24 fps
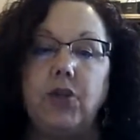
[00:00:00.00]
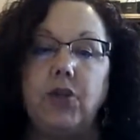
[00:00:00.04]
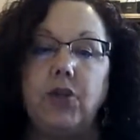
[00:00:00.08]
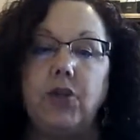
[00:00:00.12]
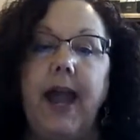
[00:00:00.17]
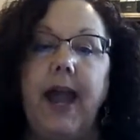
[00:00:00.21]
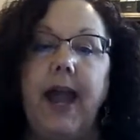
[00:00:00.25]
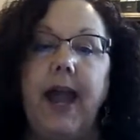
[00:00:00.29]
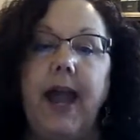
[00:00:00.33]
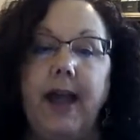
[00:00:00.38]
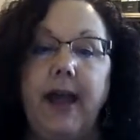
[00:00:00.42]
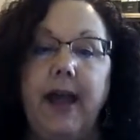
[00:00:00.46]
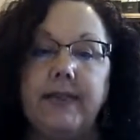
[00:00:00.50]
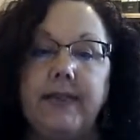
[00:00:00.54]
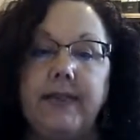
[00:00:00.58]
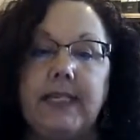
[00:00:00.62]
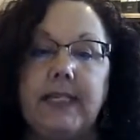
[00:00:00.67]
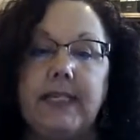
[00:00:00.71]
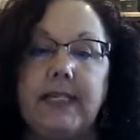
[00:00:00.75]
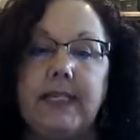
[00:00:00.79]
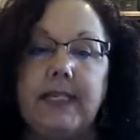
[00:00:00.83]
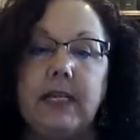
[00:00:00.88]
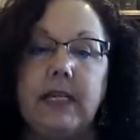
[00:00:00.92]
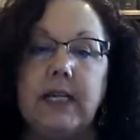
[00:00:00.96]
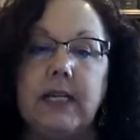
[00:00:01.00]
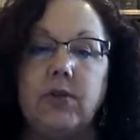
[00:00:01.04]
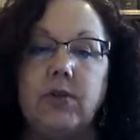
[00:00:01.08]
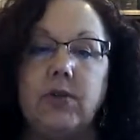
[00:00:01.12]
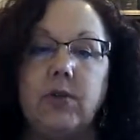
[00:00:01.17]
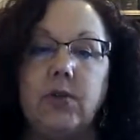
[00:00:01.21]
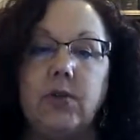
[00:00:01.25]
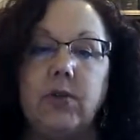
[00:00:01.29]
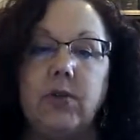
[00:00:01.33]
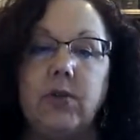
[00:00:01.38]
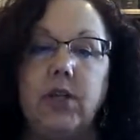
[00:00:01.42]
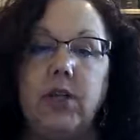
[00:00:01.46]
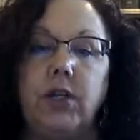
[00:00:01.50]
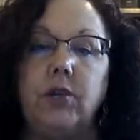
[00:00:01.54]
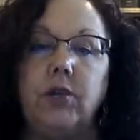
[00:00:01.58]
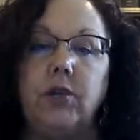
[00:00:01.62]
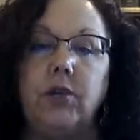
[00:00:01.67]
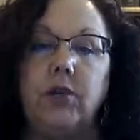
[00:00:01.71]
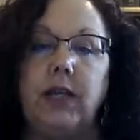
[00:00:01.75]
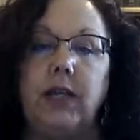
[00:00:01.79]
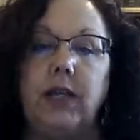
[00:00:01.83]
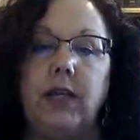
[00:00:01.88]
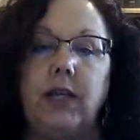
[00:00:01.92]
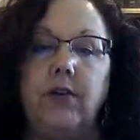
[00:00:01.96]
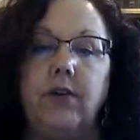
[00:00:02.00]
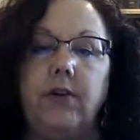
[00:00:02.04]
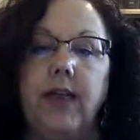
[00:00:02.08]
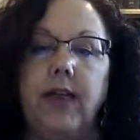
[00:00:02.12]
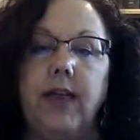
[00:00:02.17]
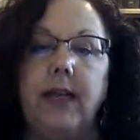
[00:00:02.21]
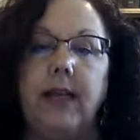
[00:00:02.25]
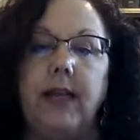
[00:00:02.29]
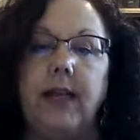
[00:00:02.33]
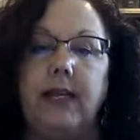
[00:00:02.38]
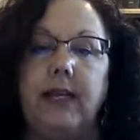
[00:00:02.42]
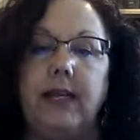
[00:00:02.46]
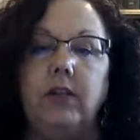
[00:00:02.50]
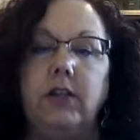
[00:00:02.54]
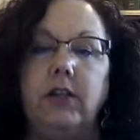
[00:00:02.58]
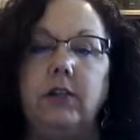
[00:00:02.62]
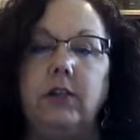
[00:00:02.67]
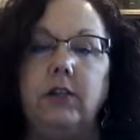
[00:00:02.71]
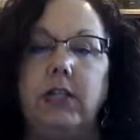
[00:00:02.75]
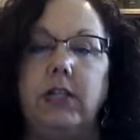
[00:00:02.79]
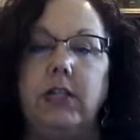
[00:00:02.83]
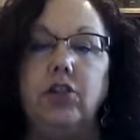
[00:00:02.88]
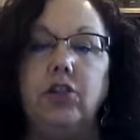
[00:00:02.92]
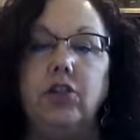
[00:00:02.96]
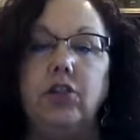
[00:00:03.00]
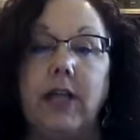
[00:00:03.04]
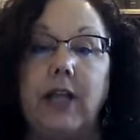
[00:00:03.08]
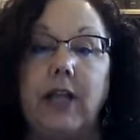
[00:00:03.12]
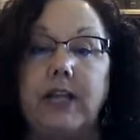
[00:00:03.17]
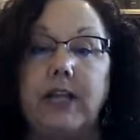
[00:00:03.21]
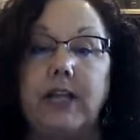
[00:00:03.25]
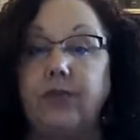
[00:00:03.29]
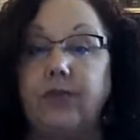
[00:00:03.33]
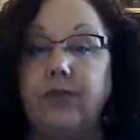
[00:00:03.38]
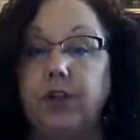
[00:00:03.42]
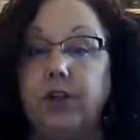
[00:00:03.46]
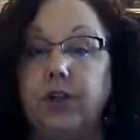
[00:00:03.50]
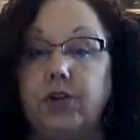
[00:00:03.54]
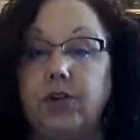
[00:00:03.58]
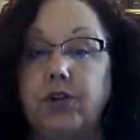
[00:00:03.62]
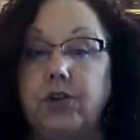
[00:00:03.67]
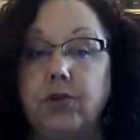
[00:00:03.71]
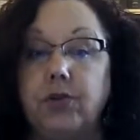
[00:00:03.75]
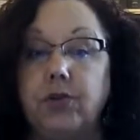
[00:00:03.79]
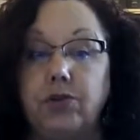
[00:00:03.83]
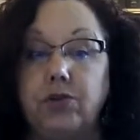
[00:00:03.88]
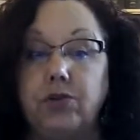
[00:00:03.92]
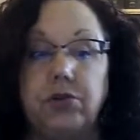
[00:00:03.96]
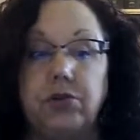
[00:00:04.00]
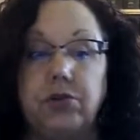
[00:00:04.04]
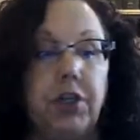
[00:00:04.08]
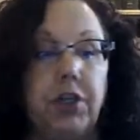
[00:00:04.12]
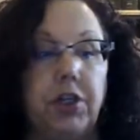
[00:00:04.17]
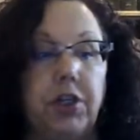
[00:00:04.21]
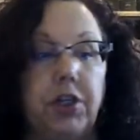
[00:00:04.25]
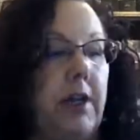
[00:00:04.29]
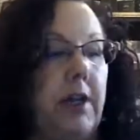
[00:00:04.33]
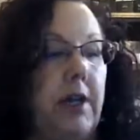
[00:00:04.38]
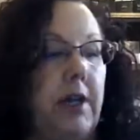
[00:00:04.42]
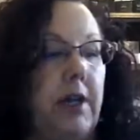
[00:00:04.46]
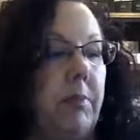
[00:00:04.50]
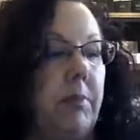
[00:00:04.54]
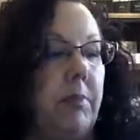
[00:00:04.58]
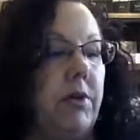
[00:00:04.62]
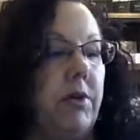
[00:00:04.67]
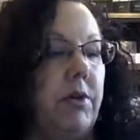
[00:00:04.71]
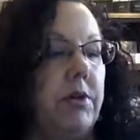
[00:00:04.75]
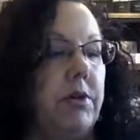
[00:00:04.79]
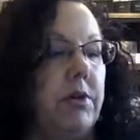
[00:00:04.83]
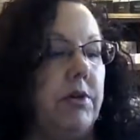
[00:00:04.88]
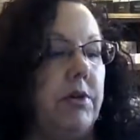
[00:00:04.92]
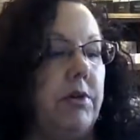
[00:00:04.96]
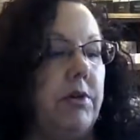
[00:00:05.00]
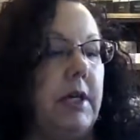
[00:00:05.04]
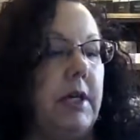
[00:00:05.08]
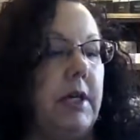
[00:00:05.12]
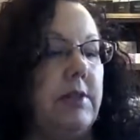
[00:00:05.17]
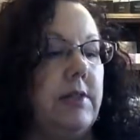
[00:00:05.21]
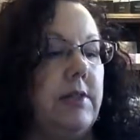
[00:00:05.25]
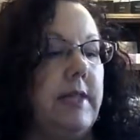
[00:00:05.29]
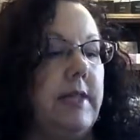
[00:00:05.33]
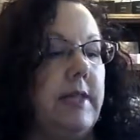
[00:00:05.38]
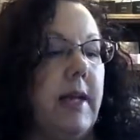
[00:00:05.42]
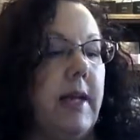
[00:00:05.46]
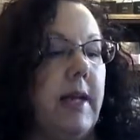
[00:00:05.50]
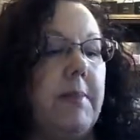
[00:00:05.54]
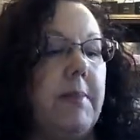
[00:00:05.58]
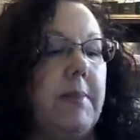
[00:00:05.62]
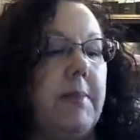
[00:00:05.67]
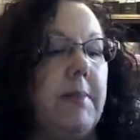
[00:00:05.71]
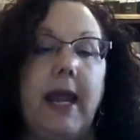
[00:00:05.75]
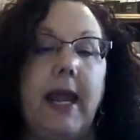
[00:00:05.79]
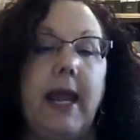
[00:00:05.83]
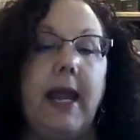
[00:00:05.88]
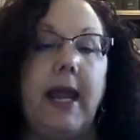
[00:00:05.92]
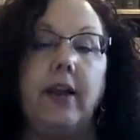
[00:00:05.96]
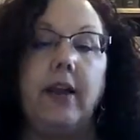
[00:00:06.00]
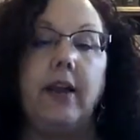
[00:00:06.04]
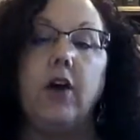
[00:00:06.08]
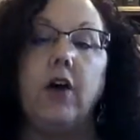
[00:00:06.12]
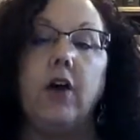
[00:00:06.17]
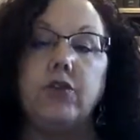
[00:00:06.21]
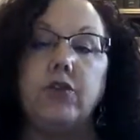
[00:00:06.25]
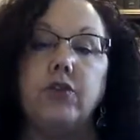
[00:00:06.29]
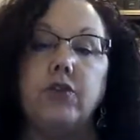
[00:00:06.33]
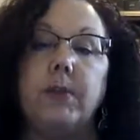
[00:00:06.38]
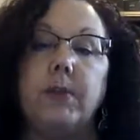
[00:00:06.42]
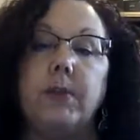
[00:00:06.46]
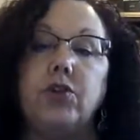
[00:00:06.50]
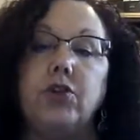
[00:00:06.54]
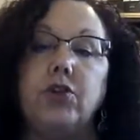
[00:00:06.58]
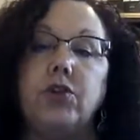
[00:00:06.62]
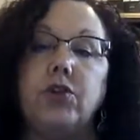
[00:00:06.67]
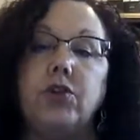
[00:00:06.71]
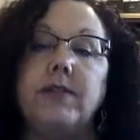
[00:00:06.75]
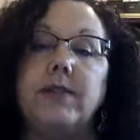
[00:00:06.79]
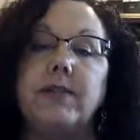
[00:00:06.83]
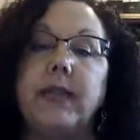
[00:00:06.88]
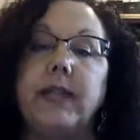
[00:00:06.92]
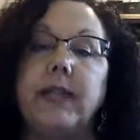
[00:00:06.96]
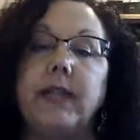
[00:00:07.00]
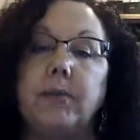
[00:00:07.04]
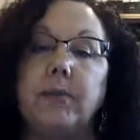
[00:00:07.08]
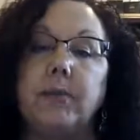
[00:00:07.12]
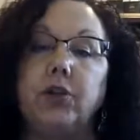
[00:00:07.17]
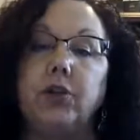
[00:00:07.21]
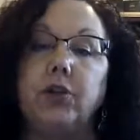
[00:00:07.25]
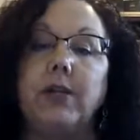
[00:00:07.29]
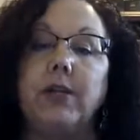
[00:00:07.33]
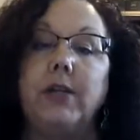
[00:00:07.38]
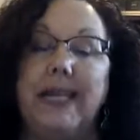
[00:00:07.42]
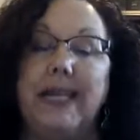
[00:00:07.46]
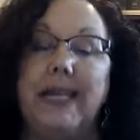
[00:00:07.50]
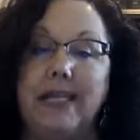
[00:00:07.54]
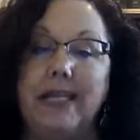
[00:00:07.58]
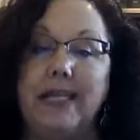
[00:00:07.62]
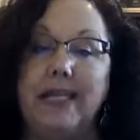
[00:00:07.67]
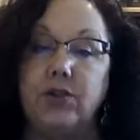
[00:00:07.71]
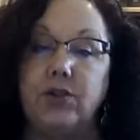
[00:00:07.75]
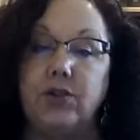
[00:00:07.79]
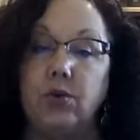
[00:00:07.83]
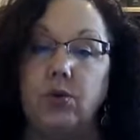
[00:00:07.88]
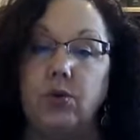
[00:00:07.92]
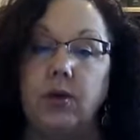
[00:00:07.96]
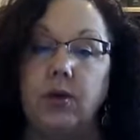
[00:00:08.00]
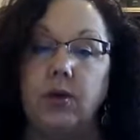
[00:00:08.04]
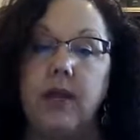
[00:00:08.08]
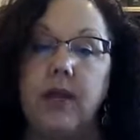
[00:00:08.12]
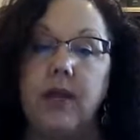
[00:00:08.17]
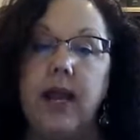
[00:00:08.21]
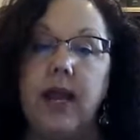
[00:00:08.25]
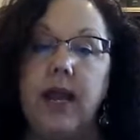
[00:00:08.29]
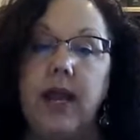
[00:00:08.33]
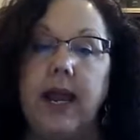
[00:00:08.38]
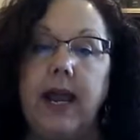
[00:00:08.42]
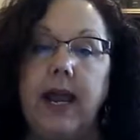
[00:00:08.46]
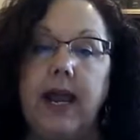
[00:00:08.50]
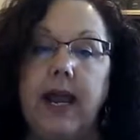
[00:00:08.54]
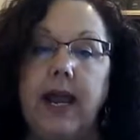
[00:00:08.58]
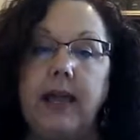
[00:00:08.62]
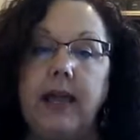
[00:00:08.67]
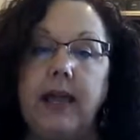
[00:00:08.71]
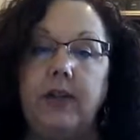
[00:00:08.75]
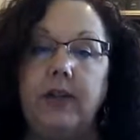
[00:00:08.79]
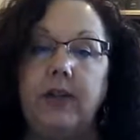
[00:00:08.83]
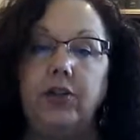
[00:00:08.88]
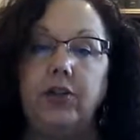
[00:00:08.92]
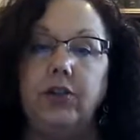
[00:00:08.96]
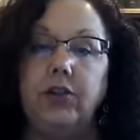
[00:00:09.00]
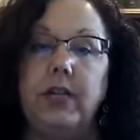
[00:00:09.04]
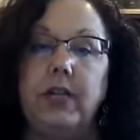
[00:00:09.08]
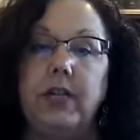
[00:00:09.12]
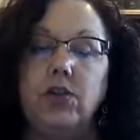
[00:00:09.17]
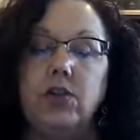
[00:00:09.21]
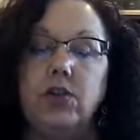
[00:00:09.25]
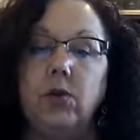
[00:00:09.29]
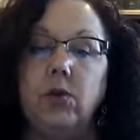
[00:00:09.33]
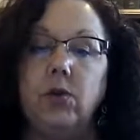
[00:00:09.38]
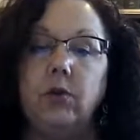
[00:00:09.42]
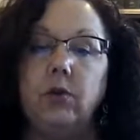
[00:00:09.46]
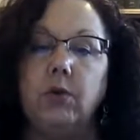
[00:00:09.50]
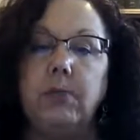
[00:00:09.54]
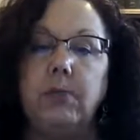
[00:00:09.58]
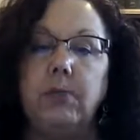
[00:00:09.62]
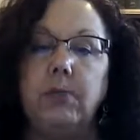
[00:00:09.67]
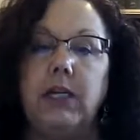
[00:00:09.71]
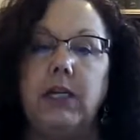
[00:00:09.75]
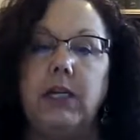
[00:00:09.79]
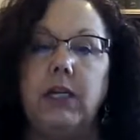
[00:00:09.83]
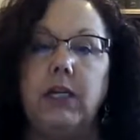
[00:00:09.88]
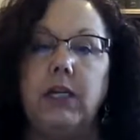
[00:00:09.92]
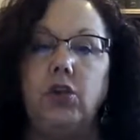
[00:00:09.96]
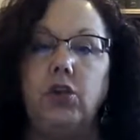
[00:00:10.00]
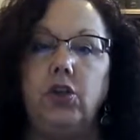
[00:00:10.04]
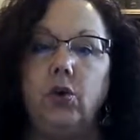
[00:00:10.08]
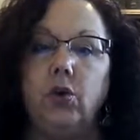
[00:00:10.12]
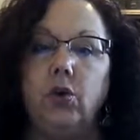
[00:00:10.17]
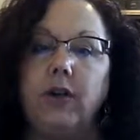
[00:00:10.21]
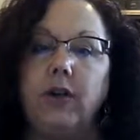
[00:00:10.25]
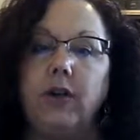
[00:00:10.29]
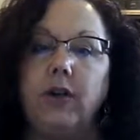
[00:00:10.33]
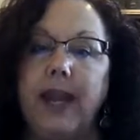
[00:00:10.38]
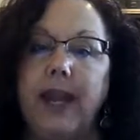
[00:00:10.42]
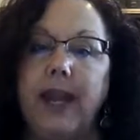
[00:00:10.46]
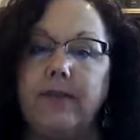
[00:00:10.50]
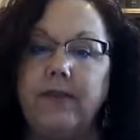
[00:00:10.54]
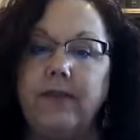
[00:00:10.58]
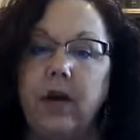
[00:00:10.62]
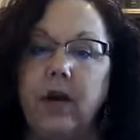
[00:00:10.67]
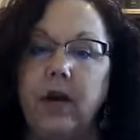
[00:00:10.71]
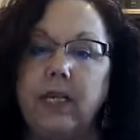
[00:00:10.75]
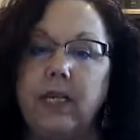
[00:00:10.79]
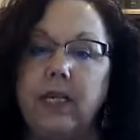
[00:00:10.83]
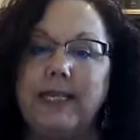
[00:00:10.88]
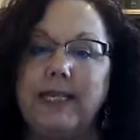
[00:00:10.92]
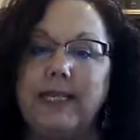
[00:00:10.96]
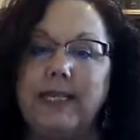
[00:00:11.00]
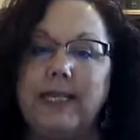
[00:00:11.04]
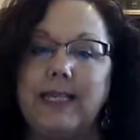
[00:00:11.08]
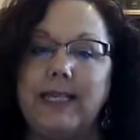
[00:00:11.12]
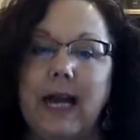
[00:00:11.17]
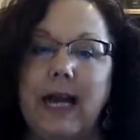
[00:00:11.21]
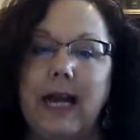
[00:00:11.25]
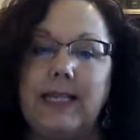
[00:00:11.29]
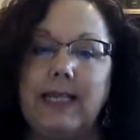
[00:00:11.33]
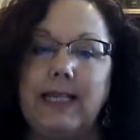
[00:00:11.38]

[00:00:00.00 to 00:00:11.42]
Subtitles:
you have it so that you can enter that, and you'll need your last four of your social security number to get set up. And also make sure you set up your e-store. And your e-store will be youravon.com